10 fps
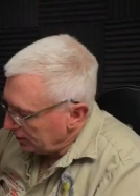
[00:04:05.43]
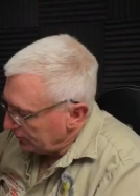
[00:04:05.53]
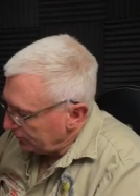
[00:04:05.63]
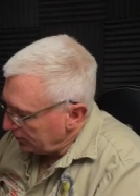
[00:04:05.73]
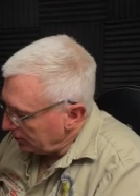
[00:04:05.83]

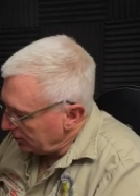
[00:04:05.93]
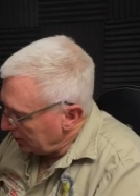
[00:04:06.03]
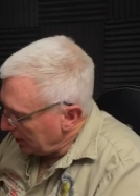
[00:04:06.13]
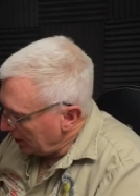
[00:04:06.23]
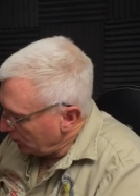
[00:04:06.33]
So
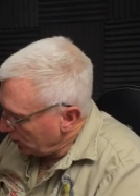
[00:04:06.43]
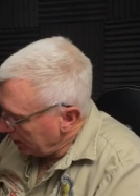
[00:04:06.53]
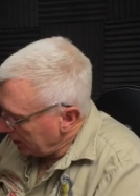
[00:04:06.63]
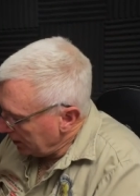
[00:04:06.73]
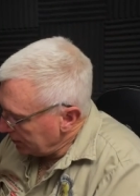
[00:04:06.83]
the other way
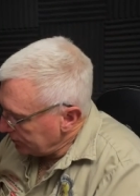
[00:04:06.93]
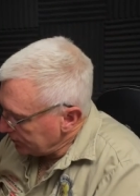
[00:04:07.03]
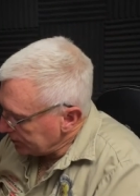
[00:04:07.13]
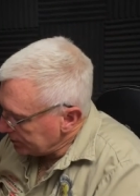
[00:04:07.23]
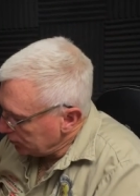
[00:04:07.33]
to get into
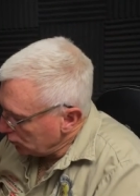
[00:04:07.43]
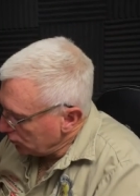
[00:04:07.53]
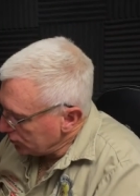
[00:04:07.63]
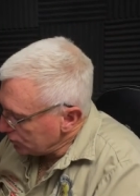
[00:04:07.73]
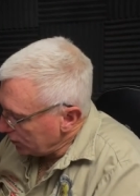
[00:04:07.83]
explore
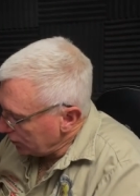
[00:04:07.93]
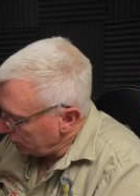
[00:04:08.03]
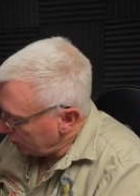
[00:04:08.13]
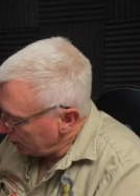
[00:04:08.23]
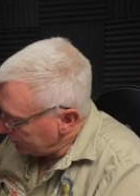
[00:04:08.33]
is when you're on
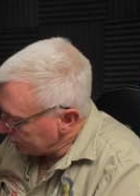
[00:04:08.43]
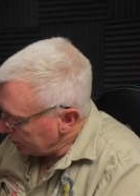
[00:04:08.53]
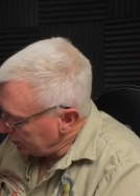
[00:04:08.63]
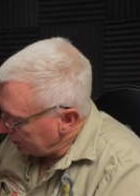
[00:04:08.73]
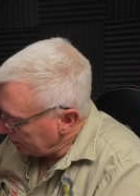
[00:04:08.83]
the home
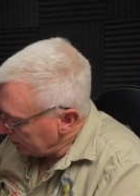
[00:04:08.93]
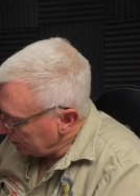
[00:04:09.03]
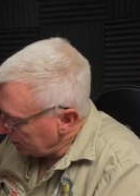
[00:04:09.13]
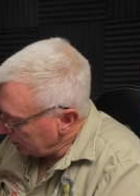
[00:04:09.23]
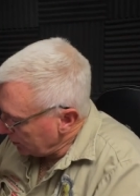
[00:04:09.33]
screen, that
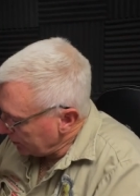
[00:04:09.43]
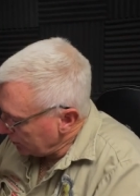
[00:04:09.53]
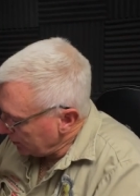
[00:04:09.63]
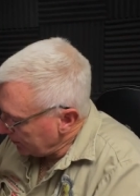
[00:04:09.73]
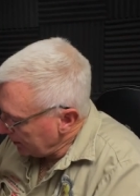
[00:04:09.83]
little
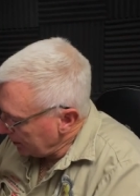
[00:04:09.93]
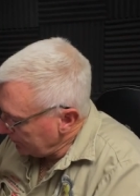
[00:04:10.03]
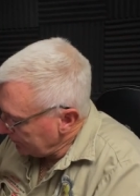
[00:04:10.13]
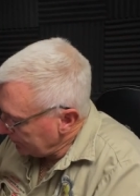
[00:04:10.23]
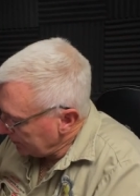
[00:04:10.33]
icon up here,
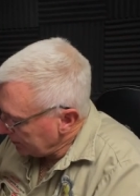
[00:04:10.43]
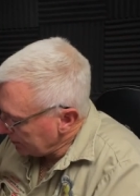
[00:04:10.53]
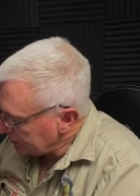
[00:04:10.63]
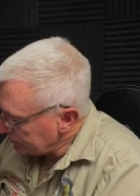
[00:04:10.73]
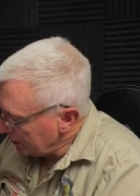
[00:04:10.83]

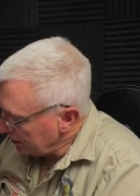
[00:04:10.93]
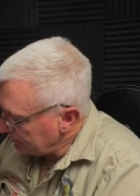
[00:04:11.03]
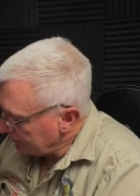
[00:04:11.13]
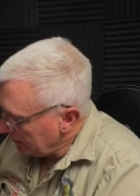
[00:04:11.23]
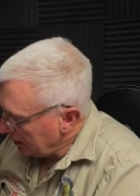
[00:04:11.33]
touch that
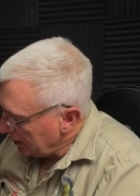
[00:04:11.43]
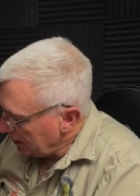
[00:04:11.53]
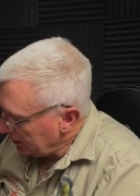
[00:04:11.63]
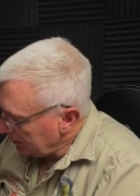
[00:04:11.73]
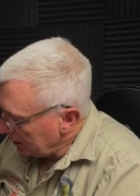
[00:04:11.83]

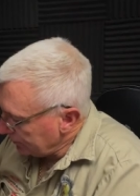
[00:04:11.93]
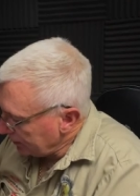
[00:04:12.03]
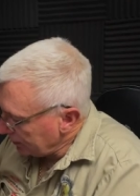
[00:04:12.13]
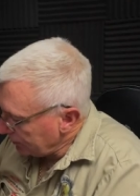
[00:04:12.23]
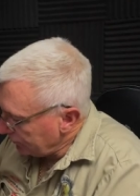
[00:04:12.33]
and that'll
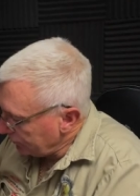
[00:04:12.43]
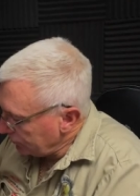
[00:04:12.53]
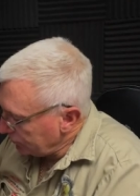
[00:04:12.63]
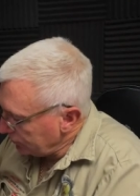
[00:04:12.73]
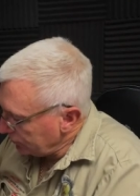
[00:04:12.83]
take you through
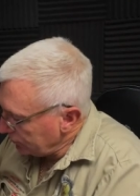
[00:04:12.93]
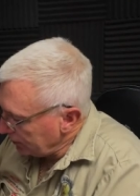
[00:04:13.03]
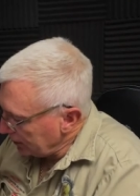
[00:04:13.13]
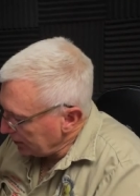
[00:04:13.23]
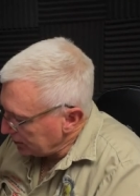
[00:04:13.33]
to
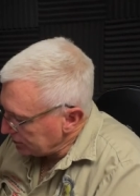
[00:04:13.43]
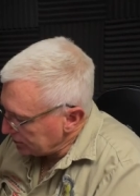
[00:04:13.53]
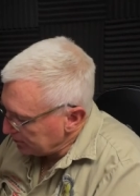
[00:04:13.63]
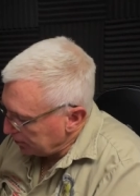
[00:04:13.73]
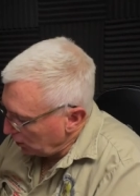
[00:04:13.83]

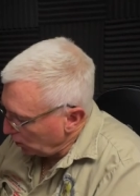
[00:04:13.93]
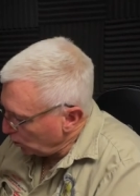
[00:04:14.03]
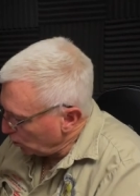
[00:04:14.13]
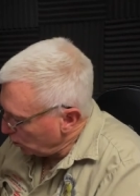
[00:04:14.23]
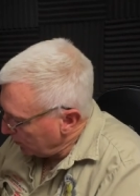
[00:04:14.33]

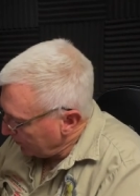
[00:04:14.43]
explore.